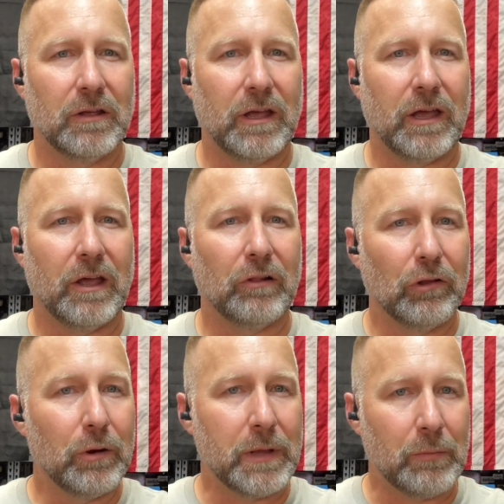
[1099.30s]
uh, a
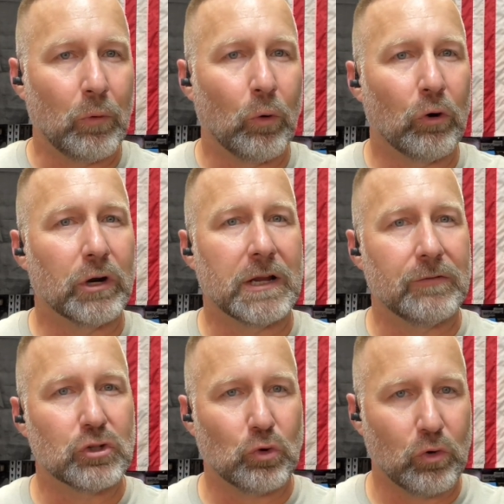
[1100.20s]
little bit more in
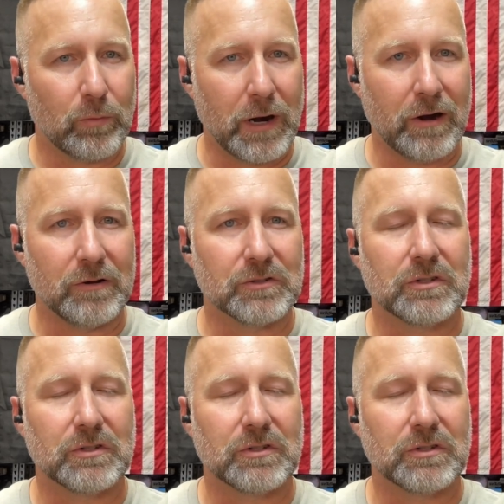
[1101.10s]
the shorter barrels.